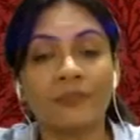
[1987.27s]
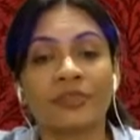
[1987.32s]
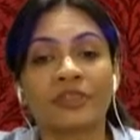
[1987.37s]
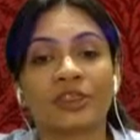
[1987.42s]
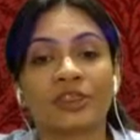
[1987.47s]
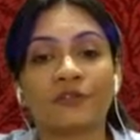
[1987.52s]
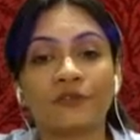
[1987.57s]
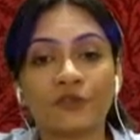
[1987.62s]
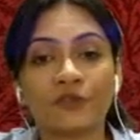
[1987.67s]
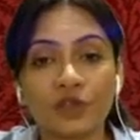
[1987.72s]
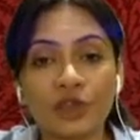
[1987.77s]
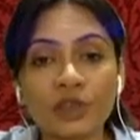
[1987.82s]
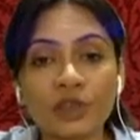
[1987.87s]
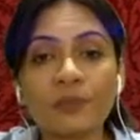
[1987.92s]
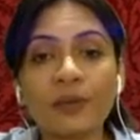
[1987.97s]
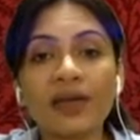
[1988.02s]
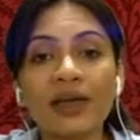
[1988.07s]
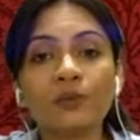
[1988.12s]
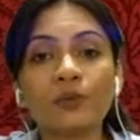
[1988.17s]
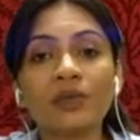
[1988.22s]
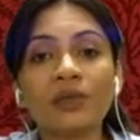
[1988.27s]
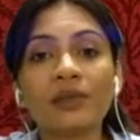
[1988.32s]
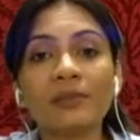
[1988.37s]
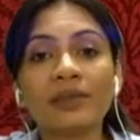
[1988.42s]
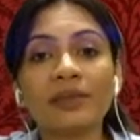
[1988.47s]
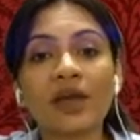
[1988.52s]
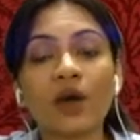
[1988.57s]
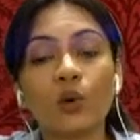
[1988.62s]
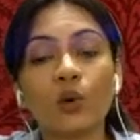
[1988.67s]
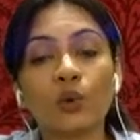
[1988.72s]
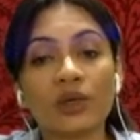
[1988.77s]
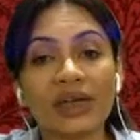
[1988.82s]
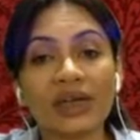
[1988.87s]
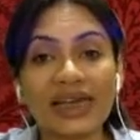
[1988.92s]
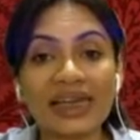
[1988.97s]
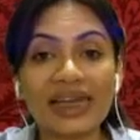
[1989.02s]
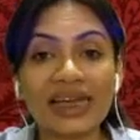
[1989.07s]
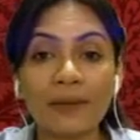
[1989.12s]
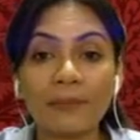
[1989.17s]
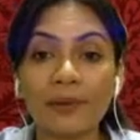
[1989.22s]
The first part will be
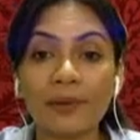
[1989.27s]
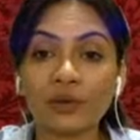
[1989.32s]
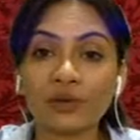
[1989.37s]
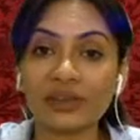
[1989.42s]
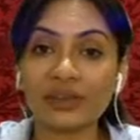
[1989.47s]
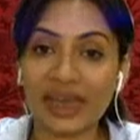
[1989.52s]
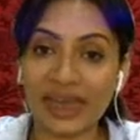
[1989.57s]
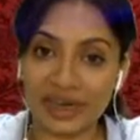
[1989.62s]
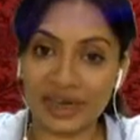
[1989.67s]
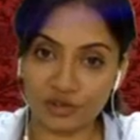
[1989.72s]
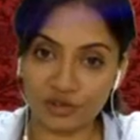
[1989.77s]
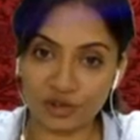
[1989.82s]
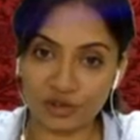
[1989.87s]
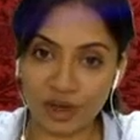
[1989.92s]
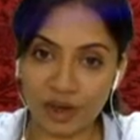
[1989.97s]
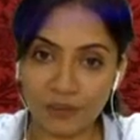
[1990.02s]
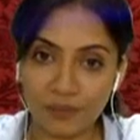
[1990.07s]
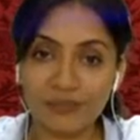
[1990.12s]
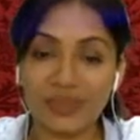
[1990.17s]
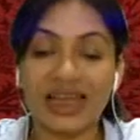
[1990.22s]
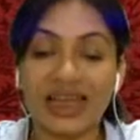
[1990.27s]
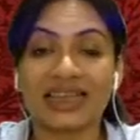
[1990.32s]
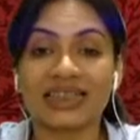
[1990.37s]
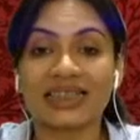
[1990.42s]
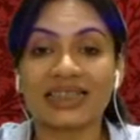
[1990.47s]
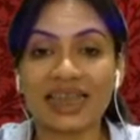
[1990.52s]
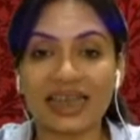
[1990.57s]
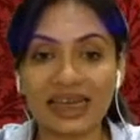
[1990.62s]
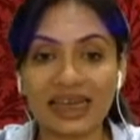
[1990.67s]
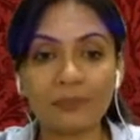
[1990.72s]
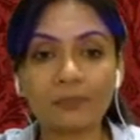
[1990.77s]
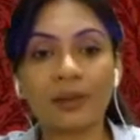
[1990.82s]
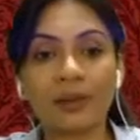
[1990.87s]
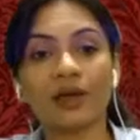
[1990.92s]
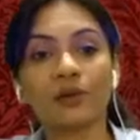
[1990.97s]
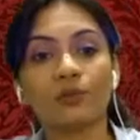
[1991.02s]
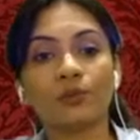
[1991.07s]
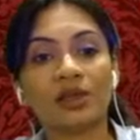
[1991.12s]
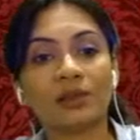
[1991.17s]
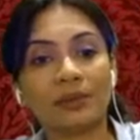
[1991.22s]
only about the atria. Second
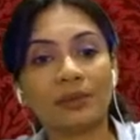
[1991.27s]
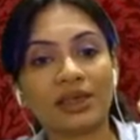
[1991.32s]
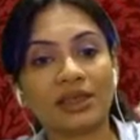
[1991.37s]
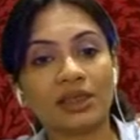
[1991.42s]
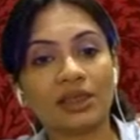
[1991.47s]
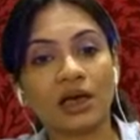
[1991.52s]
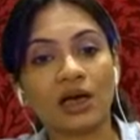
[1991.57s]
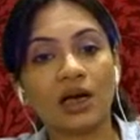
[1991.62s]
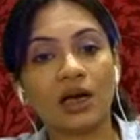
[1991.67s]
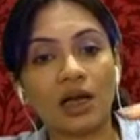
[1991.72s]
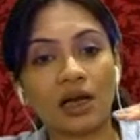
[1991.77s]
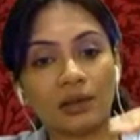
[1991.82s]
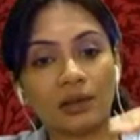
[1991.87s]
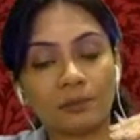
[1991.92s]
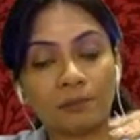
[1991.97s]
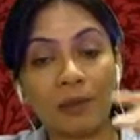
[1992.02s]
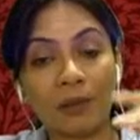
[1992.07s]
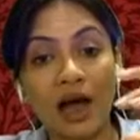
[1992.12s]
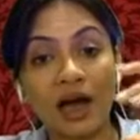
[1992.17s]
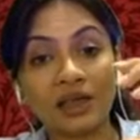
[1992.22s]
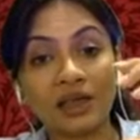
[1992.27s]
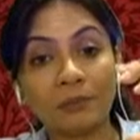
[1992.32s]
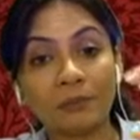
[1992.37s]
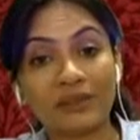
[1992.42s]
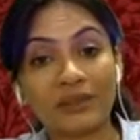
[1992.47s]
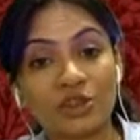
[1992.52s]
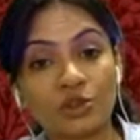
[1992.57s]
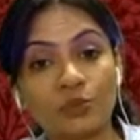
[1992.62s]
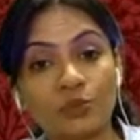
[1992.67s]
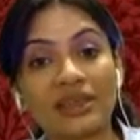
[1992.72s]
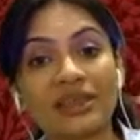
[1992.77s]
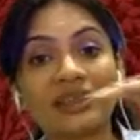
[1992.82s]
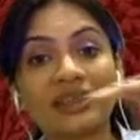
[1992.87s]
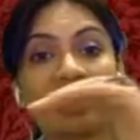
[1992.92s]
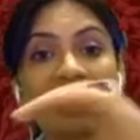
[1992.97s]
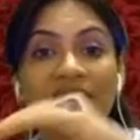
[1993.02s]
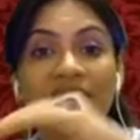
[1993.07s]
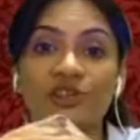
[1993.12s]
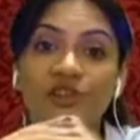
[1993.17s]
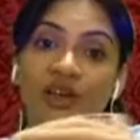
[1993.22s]
part will be the part between the
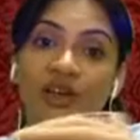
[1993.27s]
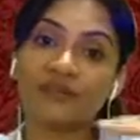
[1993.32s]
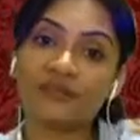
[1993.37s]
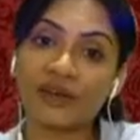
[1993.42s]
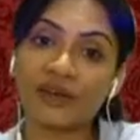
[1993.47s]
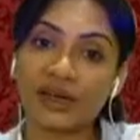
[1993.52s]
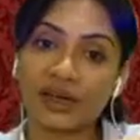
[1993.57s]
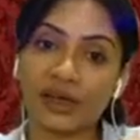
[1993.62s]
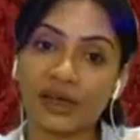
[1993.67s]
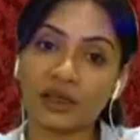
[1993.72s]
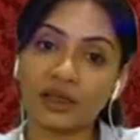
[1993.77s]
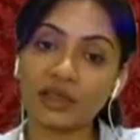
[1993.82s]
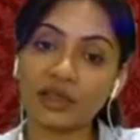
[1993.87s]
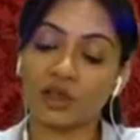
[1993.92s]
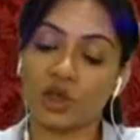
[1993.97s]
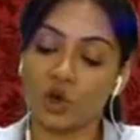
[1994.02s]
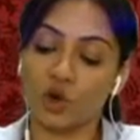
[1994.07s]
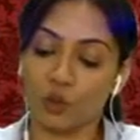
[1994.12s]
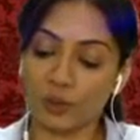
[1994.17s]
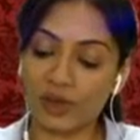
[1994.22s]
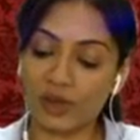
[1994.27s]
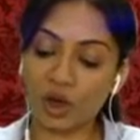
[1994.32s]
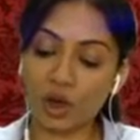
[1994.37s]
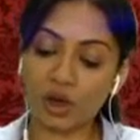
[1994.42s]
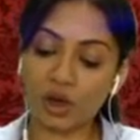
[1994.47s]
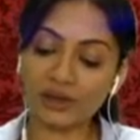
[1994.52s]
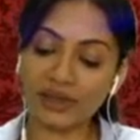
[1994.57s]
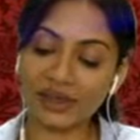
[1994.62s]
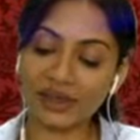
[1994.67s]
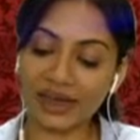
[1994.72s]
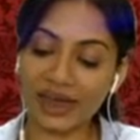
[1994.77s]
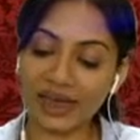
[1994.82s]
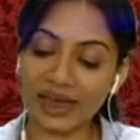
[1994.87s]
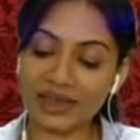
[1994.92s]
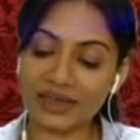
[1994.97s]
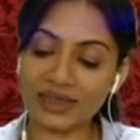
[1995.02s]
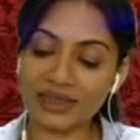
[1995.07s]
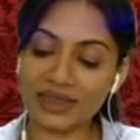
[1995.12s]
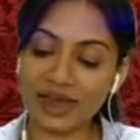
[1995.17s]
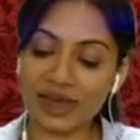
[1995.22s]
atria and ventricles. We call that
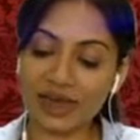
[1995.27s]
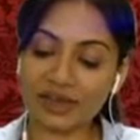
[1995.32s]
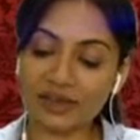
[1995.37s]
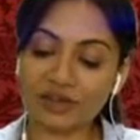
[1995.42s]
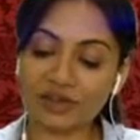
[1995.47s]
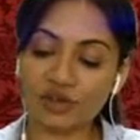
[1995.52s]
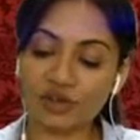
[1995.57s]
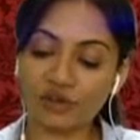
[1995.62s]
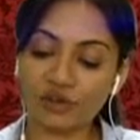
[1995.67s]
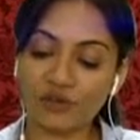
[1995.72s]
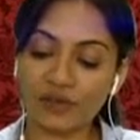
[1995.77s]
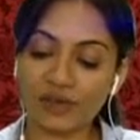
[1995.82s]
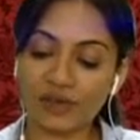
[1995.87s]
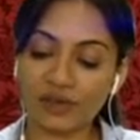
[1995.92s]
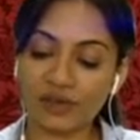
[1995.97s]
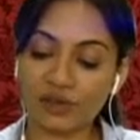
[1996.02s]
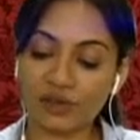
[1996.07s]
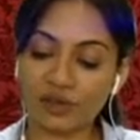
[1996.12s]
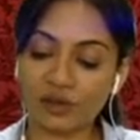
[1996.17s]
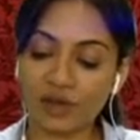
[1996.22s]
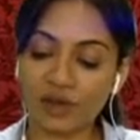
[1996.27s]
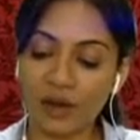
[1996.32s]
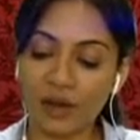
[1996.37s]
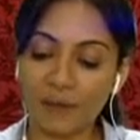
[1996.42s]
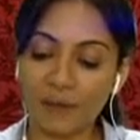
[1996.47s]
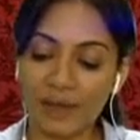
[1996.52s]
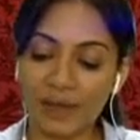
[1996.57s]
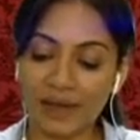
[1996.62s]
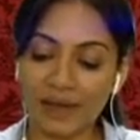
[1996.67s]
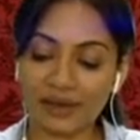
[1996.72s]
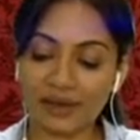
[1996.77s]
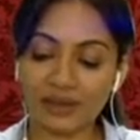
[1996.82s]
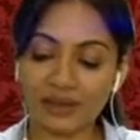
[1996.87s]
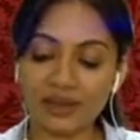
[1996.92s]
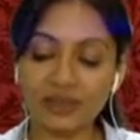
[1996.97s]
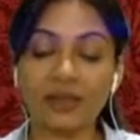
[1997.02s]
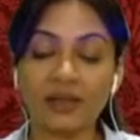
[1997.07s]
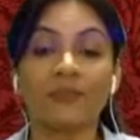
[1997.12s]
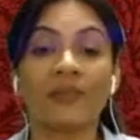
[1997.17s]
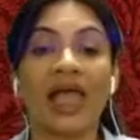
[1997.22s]
as the atrioventricular apparatus.
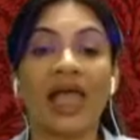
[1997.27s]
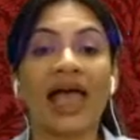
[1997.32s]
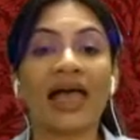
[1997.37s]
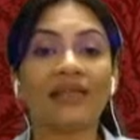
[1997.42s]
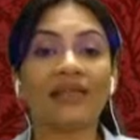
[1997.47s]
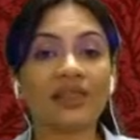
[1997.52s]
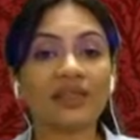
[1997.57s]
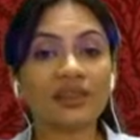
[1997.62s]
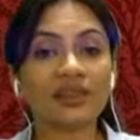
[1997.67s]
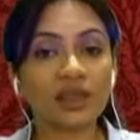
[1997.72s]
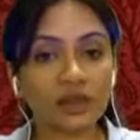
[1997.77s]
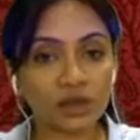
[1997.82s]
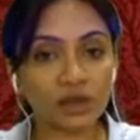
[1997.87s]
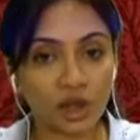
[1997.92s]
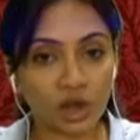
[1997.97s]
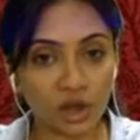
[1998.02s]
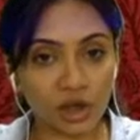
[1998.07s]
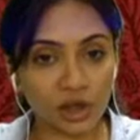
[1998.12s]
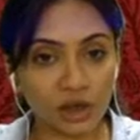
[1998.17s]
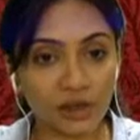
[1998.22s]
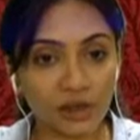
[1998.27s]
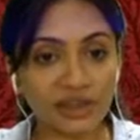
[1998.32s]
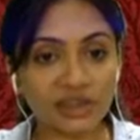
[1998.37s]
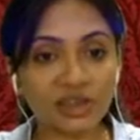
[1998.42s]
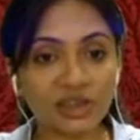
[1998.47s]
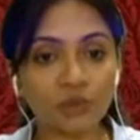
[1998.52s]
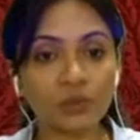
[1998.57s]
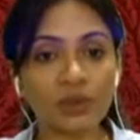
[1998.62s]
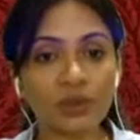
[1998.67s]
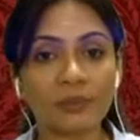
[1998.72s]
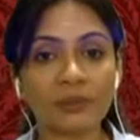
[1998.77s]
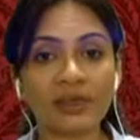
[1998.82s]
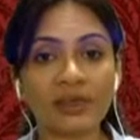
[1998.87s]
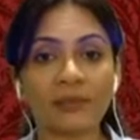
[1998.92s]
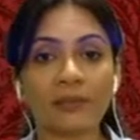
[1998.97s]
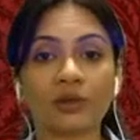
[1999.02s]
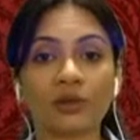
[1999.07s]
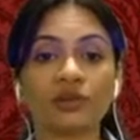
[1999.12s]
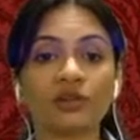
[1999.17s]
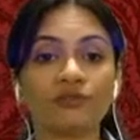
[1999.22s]
And then the third region will be
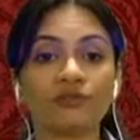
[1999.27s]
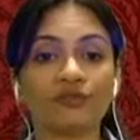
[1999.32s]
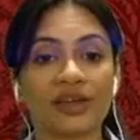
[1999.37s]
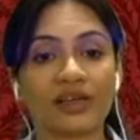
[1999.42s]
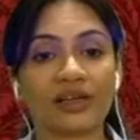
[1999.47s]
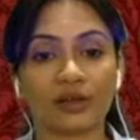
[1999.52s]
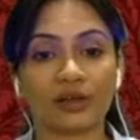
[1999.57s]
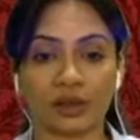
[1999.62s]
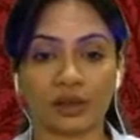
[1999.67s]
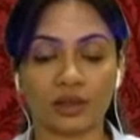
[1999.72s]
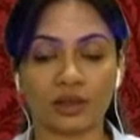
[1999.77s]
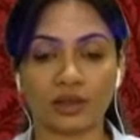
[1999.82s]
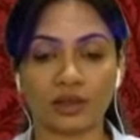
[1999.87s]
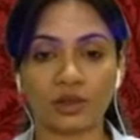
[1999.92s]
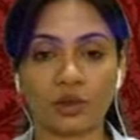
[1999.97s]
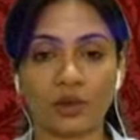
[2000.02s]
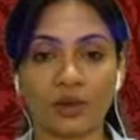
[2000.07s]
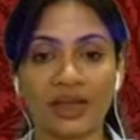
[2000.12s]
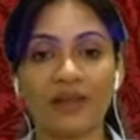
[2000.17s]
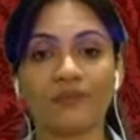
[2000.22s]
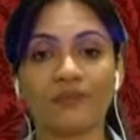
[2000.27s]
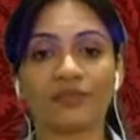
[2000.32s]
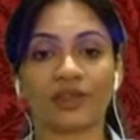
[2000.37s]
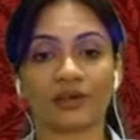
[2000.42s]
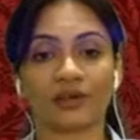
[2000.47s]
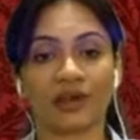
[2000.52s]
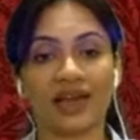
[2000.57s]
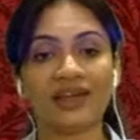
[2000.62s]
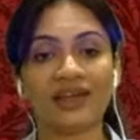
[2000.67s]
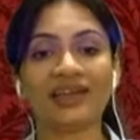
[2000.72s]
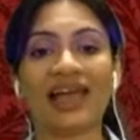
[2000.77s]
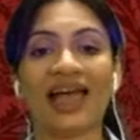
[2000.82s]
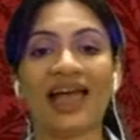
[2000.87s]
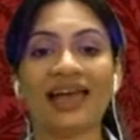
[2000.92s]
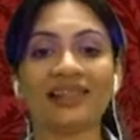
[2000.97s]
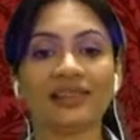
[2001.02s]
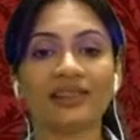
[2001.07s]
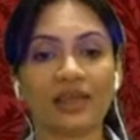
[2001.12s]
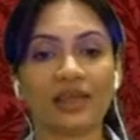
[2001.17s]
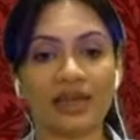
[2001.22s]
about the ventricles. Okay, the right
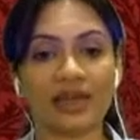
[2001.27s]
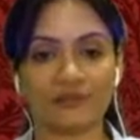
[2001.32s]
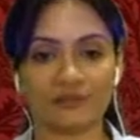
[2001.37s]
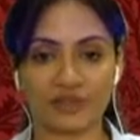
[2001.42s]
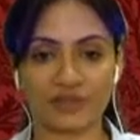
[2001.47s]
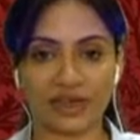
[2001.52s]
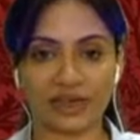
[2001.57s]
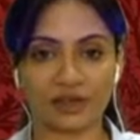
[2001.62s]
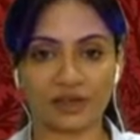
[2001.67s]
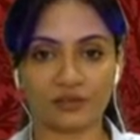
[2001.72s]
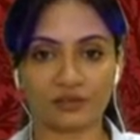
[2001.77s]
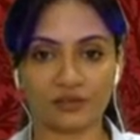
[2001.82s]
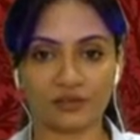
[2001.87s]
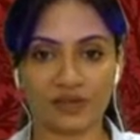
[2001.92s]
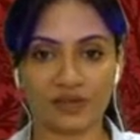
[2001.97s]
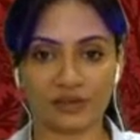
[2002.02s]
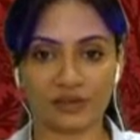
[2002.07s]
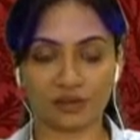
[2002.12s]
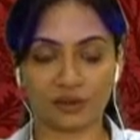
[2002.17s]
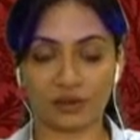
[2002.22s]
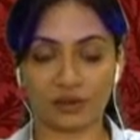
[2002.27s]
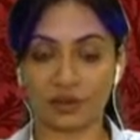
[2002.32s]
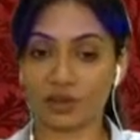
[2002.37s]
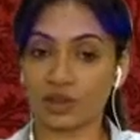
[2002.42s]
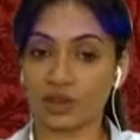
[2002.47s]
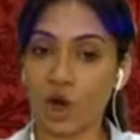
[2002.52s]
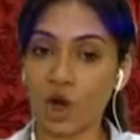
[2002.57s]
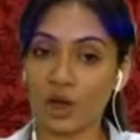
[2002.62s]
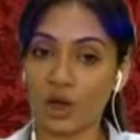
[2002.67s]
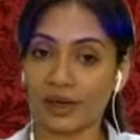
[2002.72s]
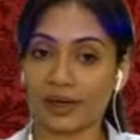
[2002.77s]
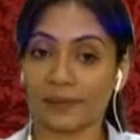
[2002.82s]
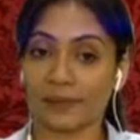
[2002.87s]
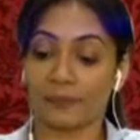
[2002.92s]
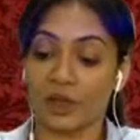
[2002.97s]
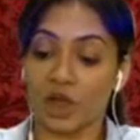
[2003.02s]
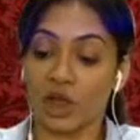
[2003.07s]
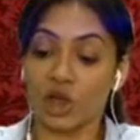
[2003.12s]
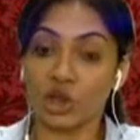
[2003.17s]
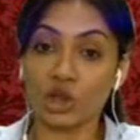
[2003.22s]
and the left side of the ventricles. Alright,
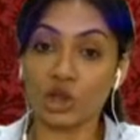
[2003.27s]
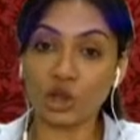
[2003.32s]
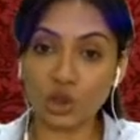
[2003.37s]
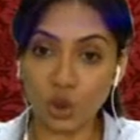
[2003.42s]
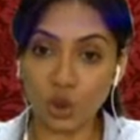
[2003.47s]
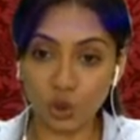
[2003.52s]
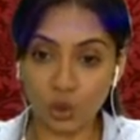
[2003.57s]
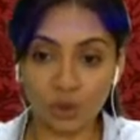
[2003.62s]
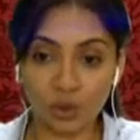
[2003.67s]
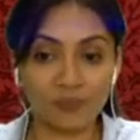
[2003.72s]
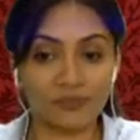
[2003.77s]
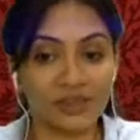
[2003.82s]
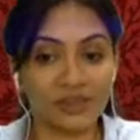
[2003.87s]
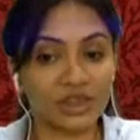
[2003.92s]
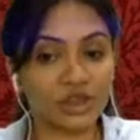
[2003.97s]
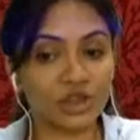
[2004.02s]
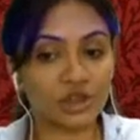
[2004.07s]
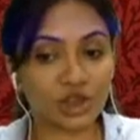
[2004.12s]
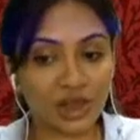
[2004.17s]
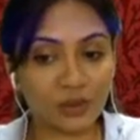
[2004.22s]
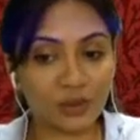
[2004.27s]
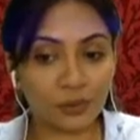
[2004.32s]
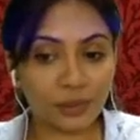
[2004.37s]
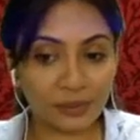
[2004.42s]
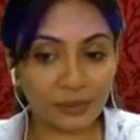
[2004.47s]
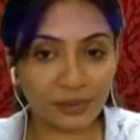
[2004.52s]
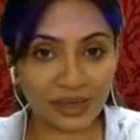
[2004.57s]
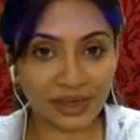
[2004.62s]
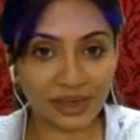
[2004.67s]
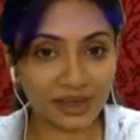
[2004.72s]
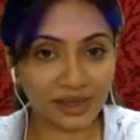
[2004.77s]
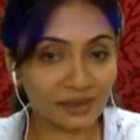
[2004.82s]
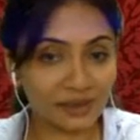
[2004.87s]
so shall we begin?